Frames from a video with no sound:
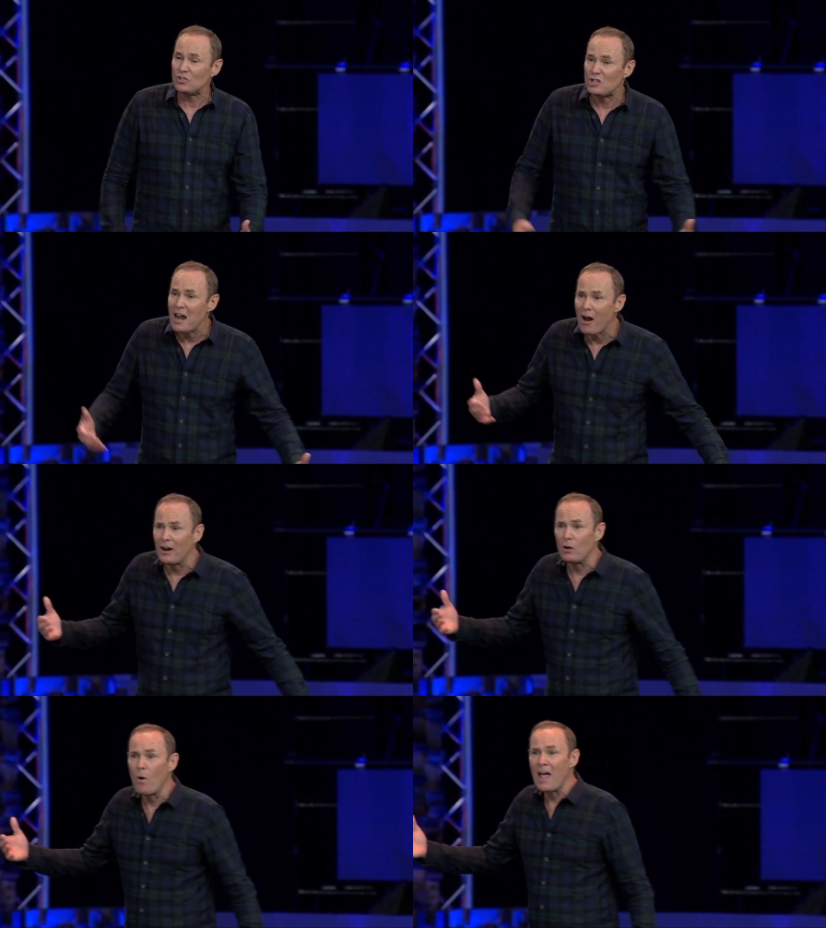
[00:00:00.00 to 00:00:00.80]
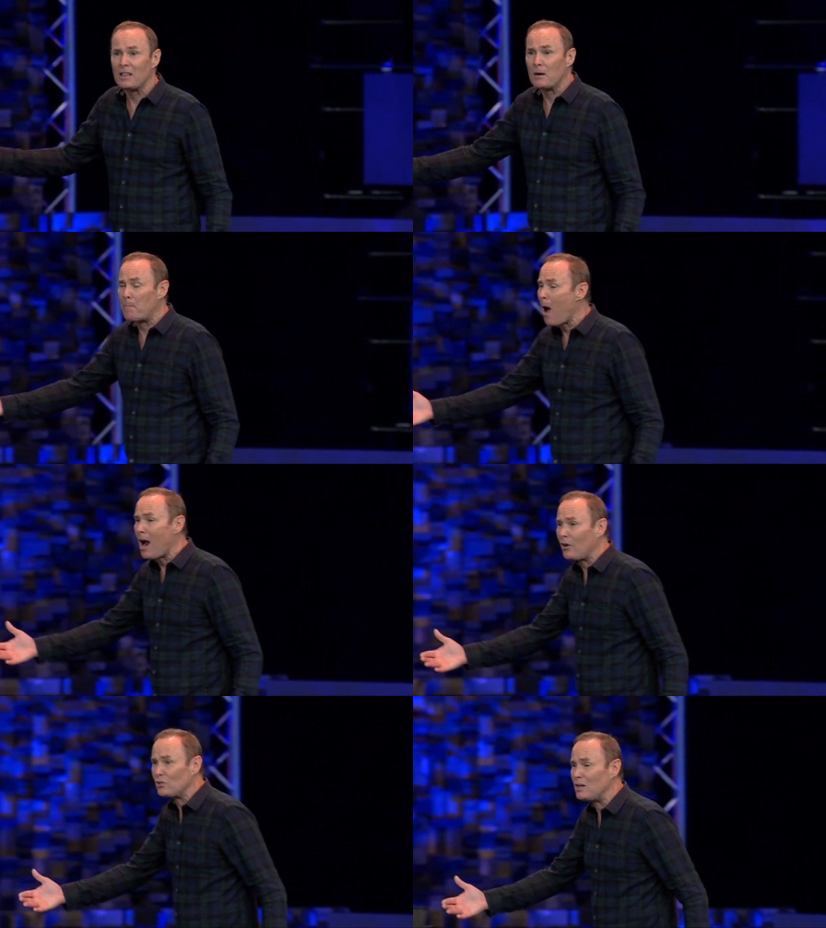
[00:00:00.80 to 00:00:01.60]
is carried away in the
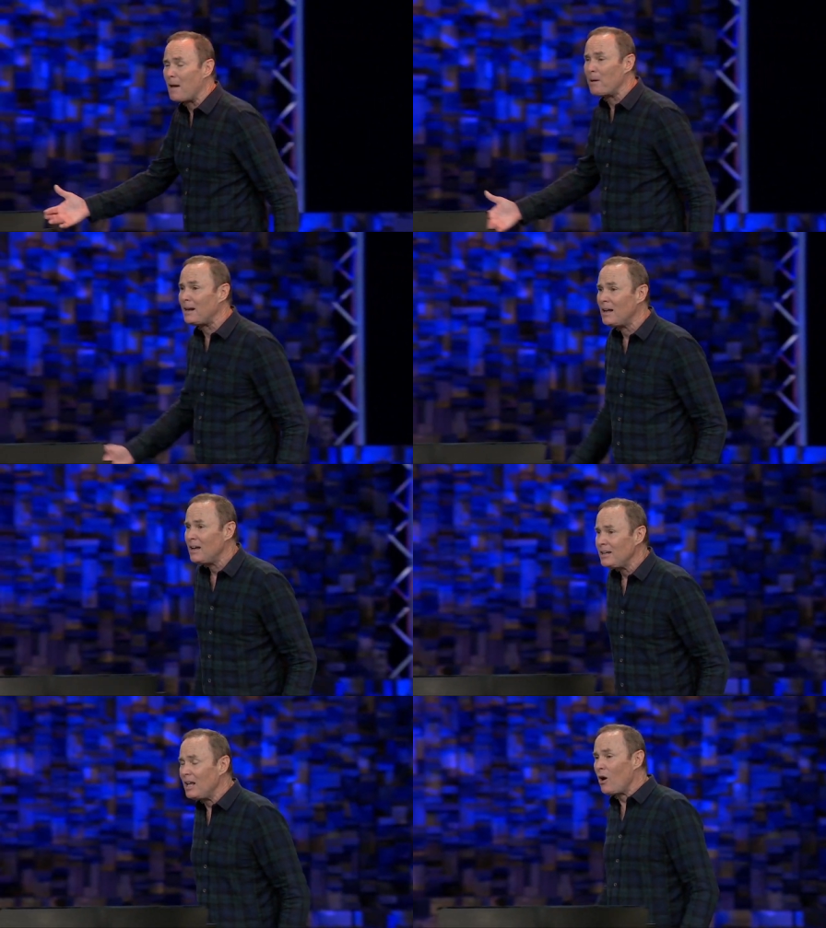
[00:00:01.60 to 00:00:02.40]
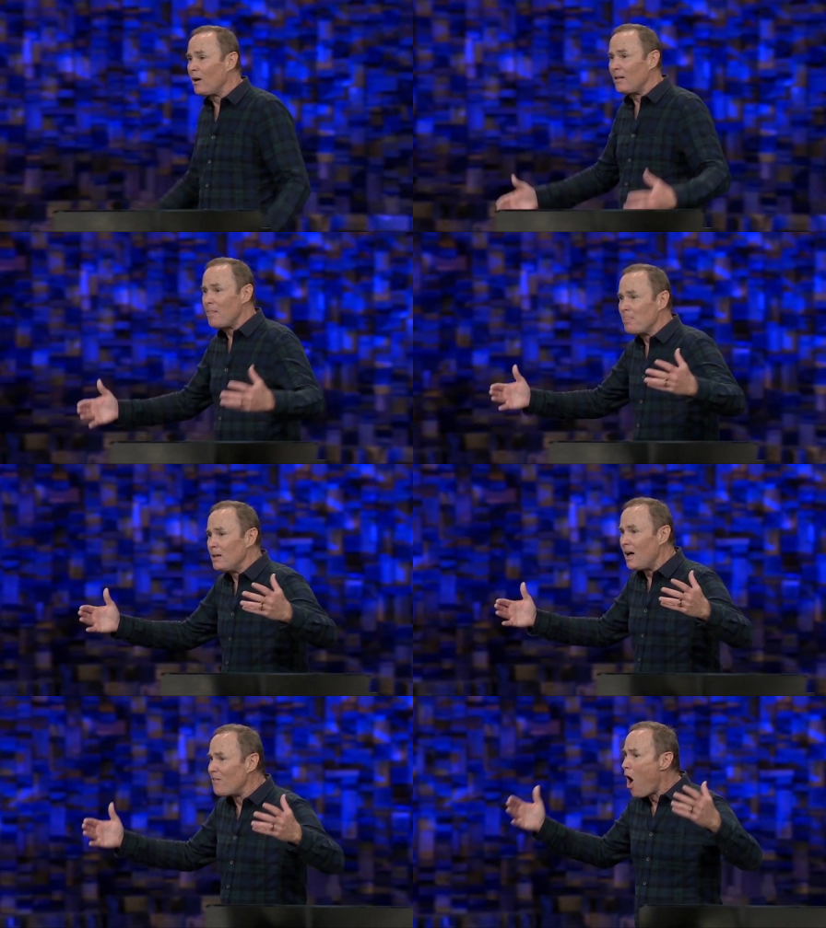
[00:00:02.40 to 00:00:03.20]
hypocrisy. I mean, you know,
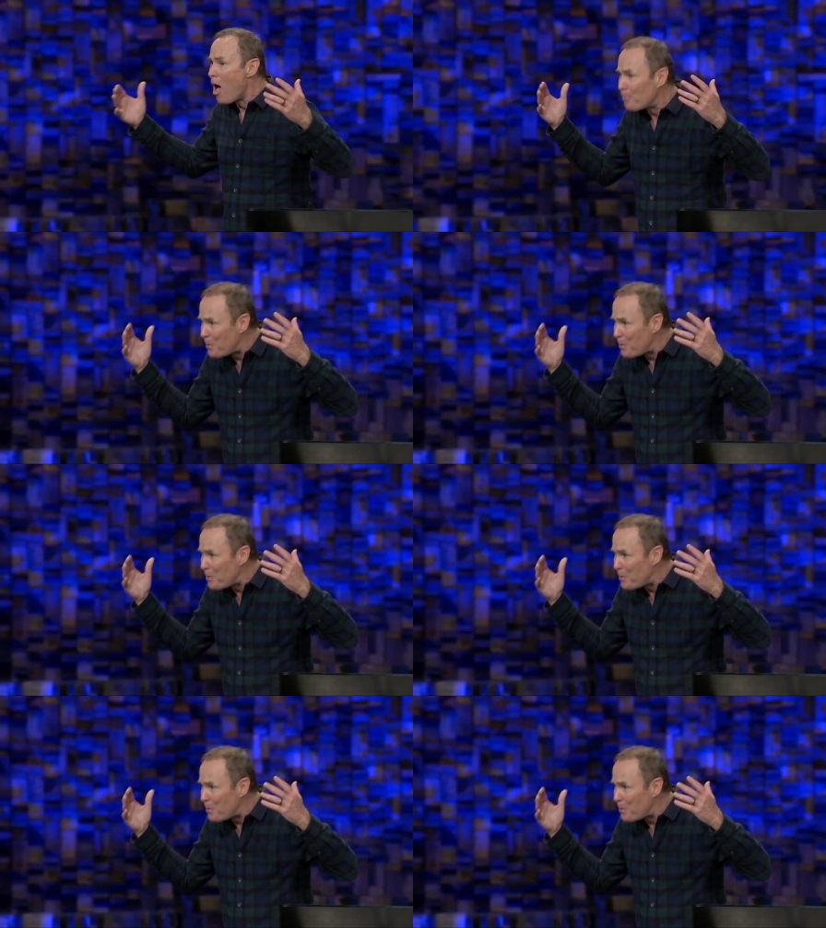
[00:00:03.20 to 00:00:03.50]
of